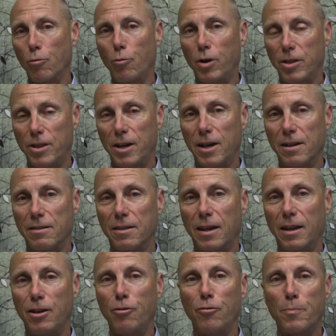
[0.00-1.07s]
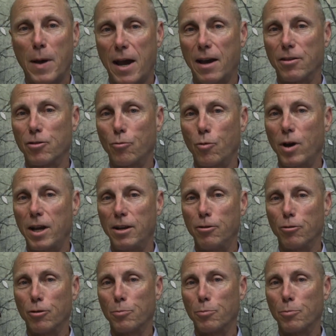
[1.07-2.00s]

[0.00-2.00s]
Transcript: with us and who've passed away during